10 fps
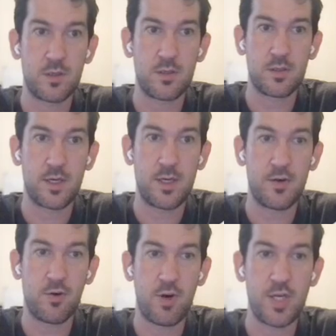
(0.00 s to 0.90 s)
about
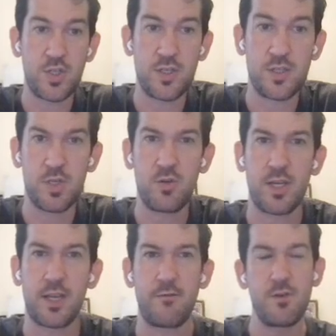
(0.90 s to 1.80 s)
the success
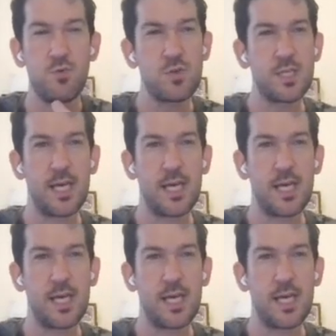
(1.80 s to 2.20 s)
of their